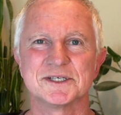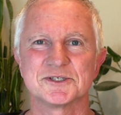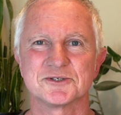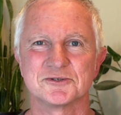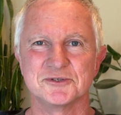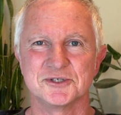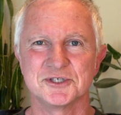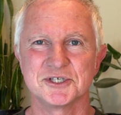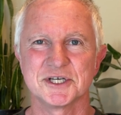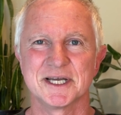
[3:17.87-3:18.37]

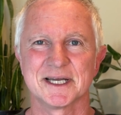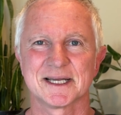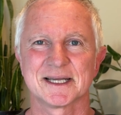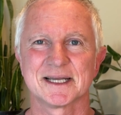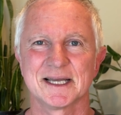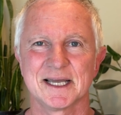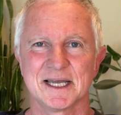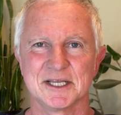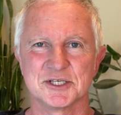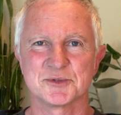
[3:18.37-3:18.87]
should check
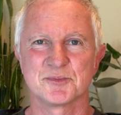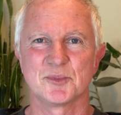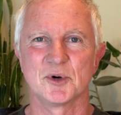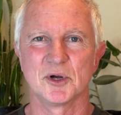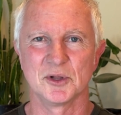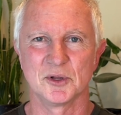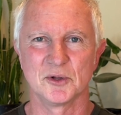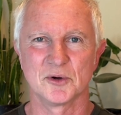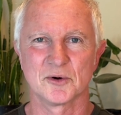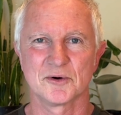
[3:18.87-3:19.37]
H.
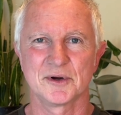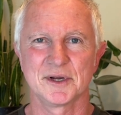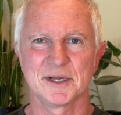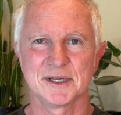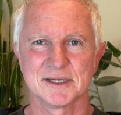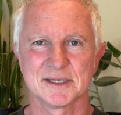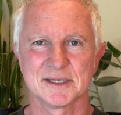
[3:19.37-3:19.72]
pylori.